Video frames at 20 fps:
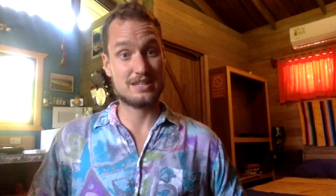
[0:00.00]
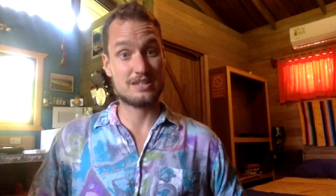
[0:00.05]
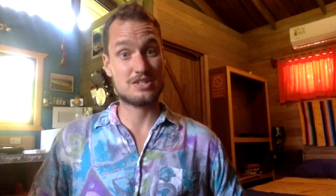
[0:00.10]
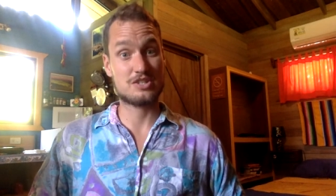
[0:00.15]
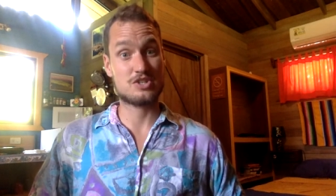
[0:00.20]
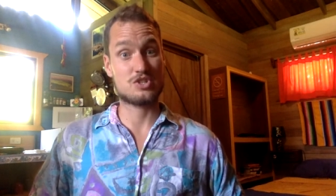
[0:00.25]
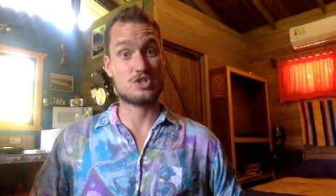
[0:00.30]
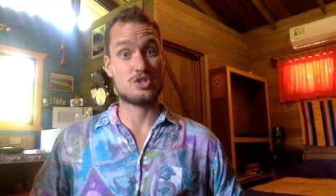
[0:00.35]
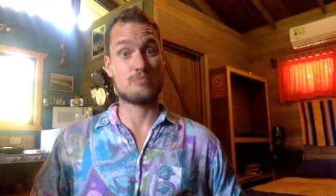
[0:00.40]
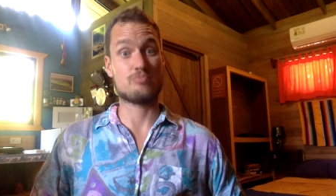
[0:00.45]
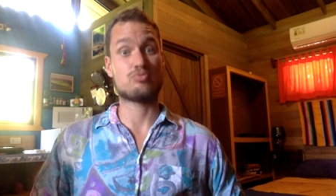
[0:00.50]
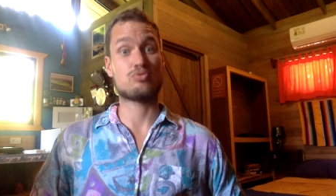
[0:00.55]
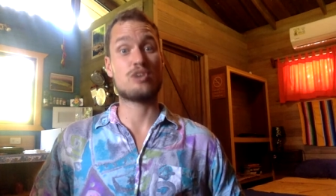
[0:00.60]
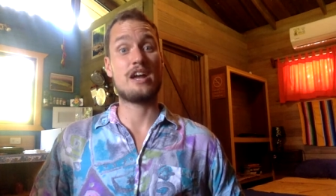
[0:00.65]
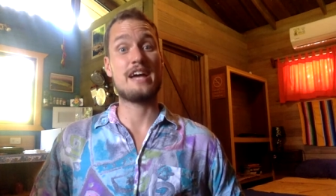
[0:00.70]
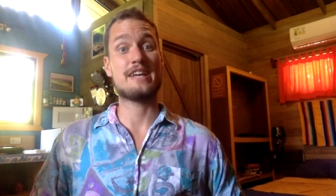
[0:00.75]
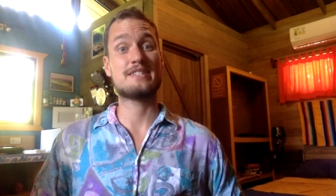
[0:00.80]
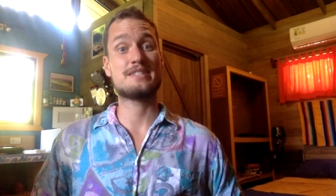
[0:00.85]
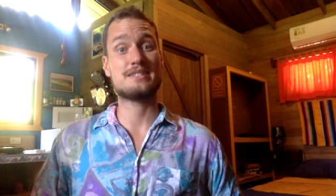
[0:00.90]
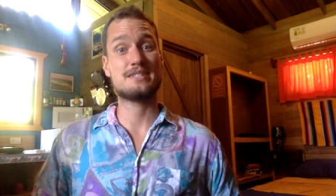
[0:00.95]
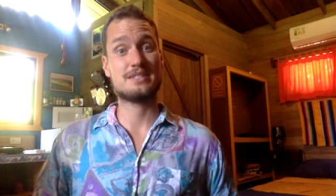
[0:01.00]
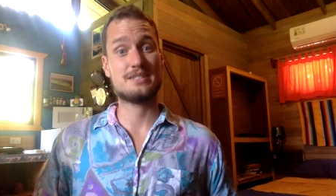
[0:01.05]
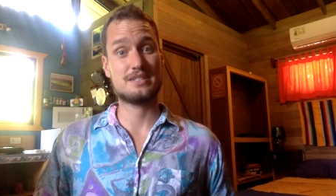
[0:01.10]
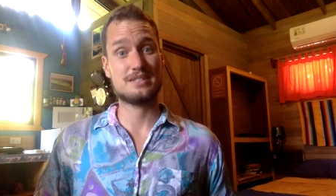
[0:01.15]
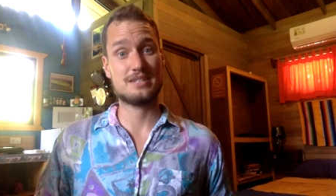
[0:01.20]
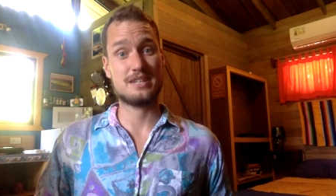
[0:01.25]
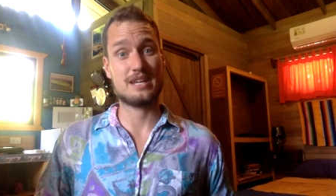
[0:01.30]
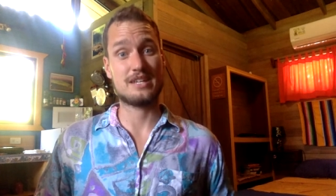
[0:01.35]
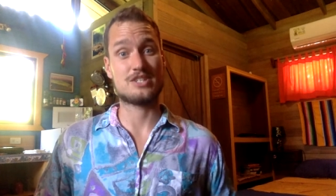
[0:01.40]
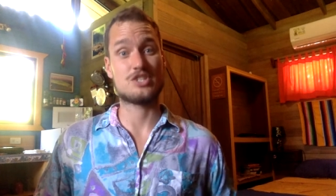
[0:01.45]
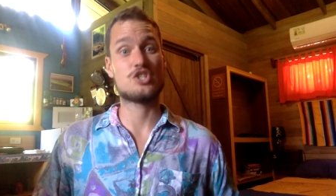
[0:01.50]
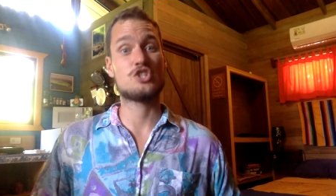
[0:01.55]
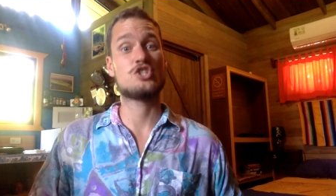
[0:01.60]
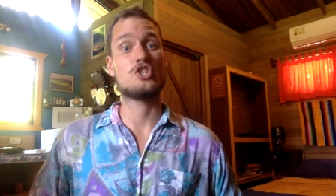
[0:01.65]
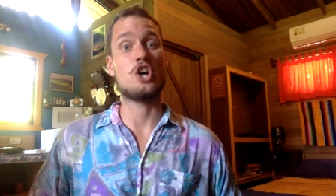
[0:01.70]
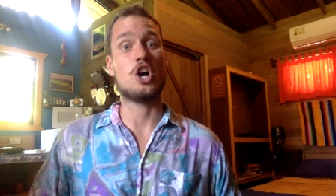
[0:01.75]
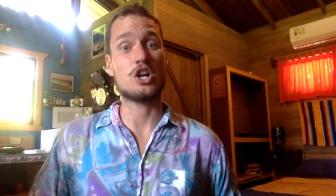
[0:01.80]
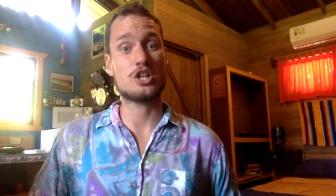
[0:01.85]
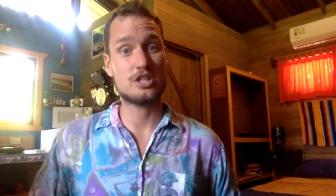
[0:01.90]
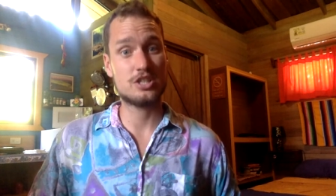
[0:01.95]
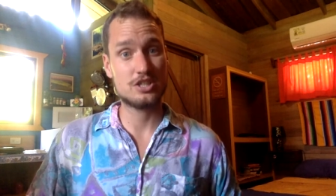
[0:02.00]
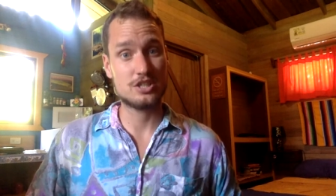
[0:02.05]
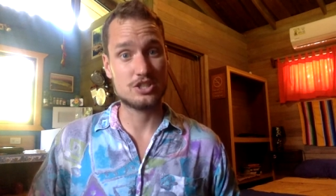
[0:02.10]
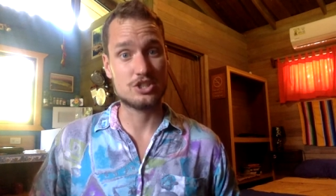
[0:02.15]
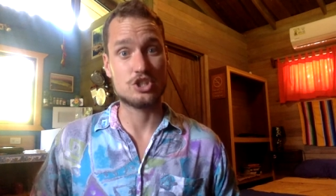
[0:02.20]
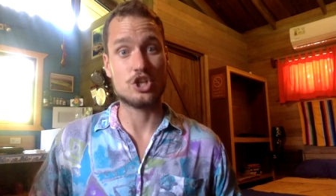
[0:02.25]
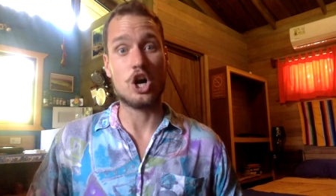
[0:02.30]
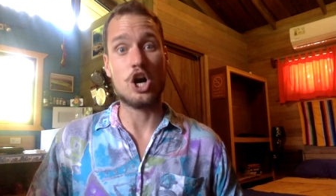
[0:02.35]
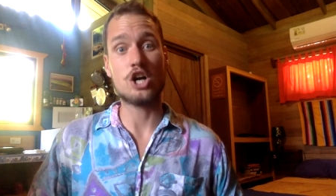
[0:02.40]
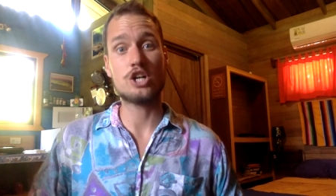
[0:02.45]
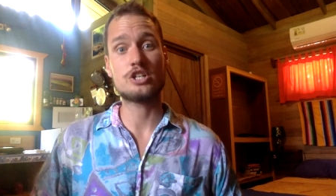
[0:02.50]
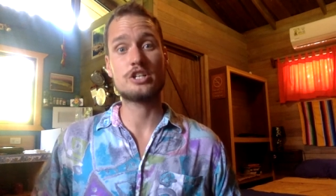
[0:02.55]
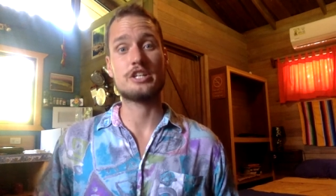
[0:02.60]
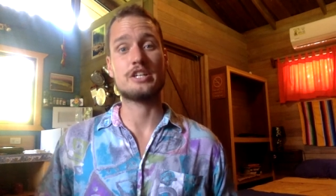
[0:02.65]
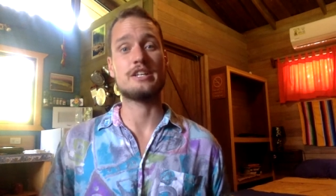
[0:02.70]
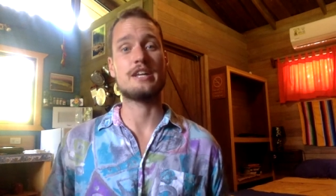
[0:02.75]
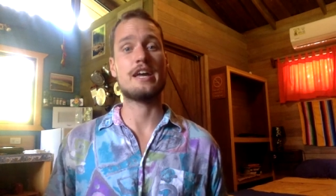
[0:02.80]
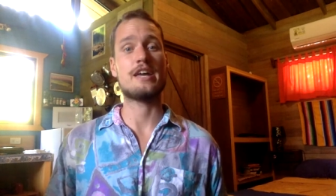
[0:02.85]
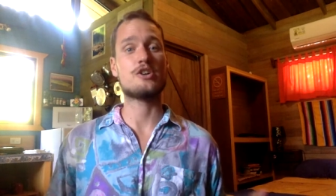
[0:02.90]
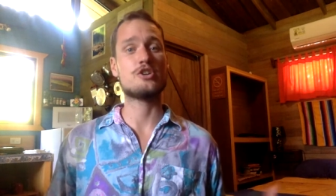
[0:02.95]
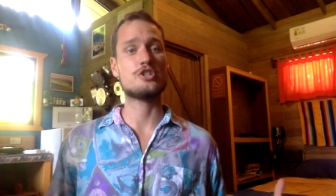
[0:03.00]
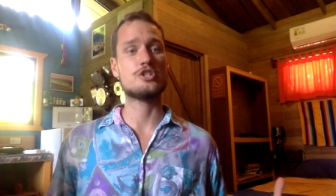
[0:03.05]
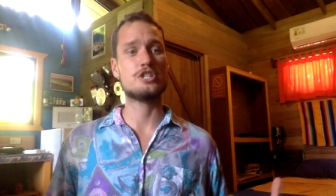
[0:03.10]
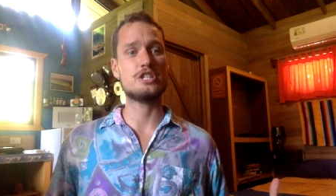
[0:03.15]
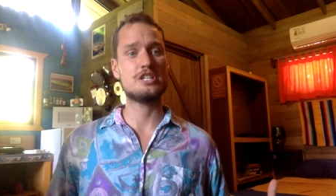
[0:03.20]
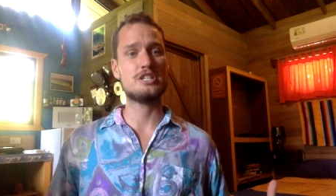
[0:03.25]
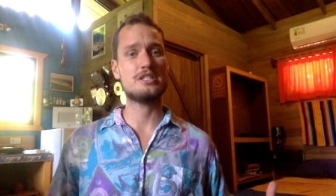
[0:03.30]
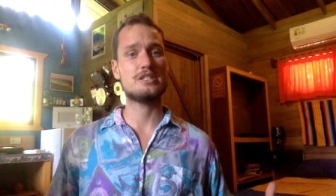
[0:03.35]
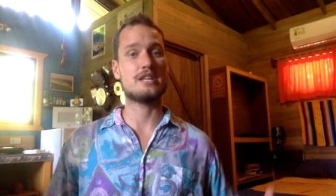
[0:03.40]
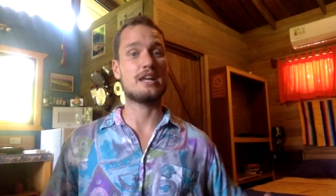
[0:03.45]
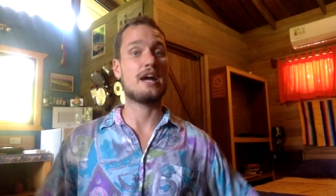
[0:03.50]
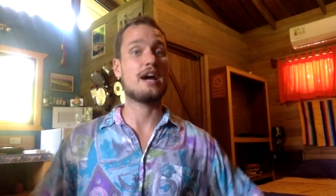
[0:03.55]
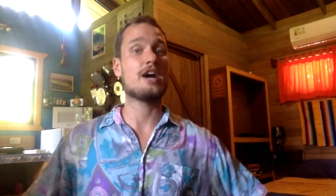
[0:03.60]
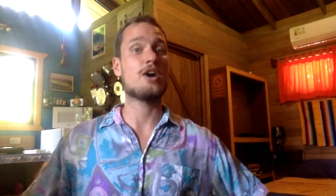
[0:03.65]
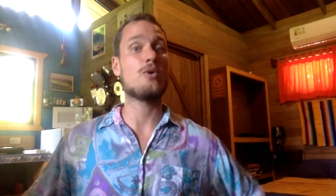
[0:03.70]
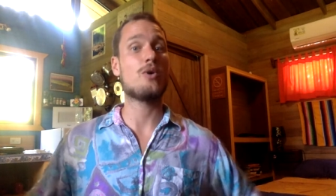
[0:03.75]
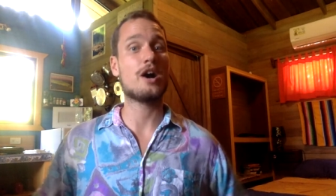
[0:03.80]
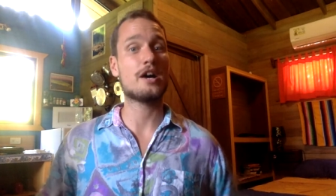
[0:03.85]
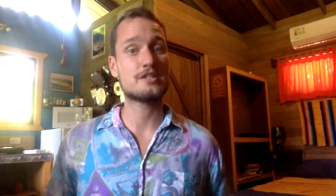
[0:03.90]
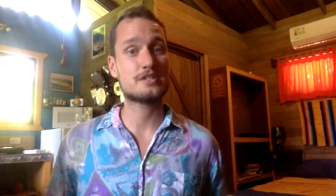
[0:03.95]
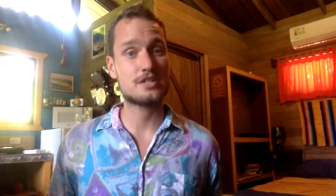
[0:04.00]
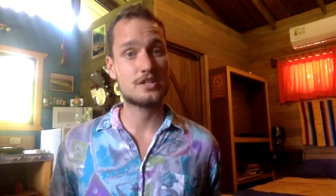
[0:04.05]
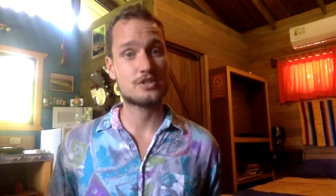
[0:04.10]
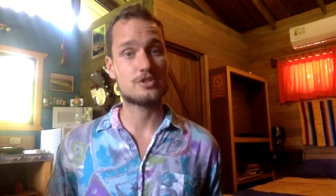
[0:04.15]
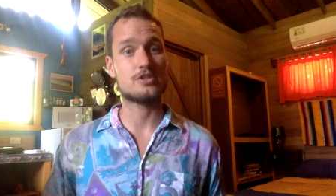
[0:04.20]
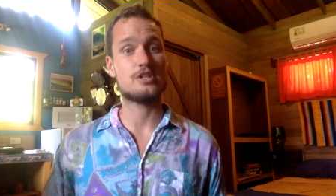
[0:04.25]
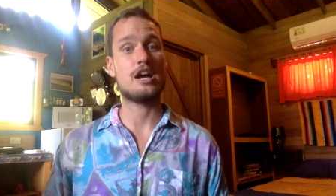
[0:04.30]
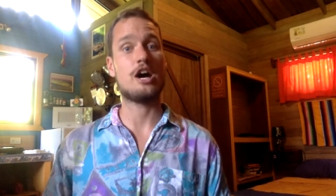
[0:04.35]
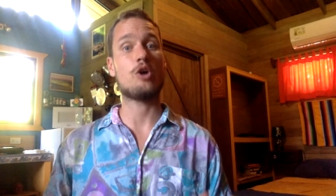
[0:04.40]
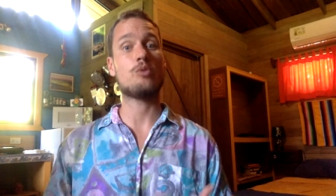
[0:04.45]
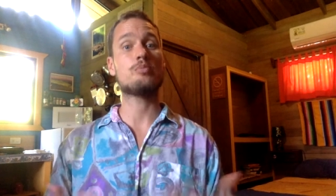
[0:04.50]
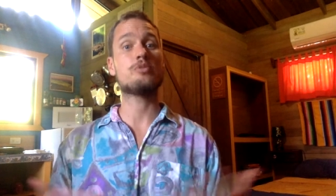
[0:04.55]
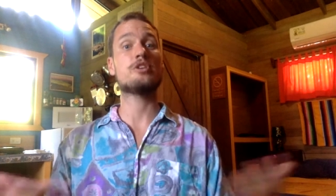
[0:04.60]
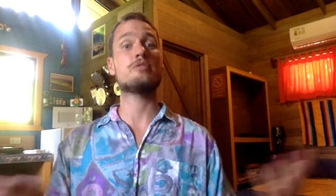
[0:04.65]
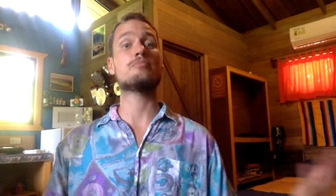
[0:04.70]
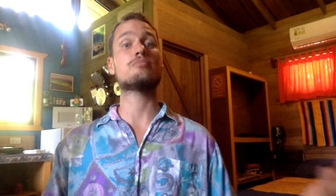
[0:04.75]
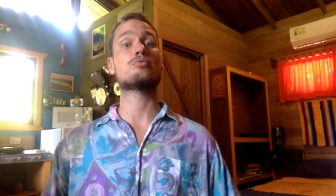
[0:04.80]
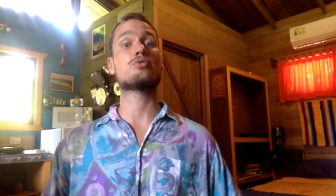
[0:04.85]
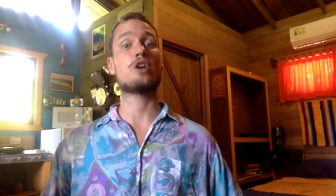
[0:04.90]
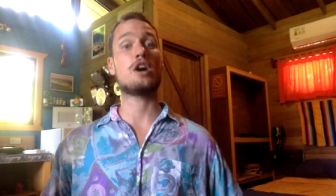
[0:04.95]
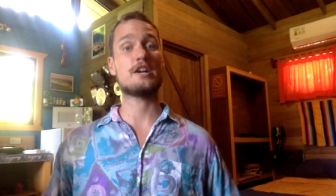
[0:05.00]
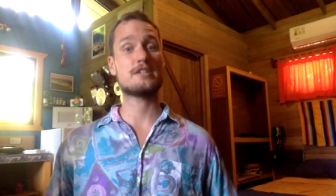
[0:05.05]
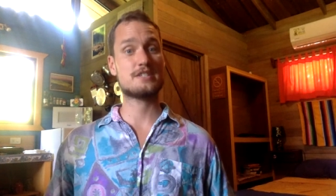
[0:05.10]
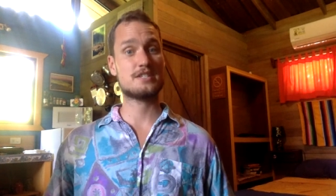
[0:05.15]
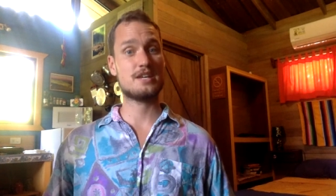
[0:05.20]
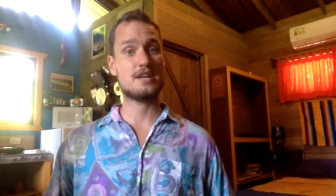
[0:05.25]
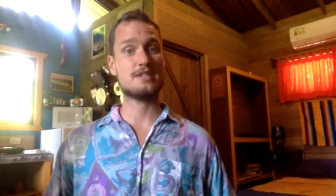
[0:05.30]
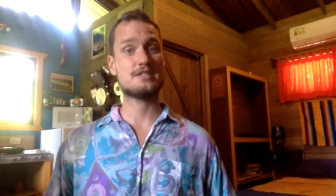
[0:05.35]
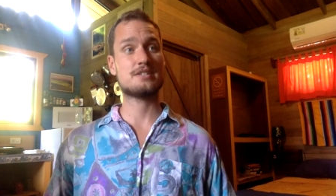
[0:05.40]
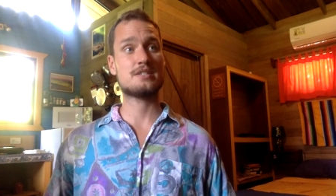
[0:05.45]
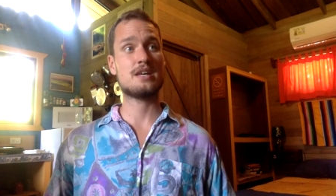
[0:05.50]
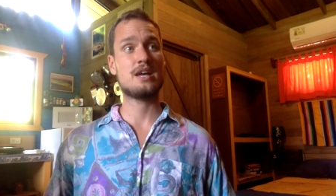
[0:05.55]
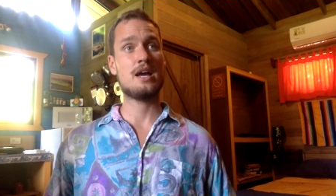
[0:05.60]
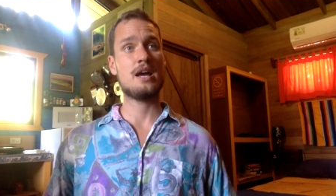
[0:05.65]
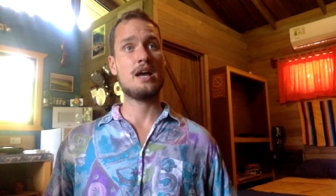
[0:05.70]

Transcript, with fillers: suppressed and stuck gunk and energy that ayahuasca could help them process.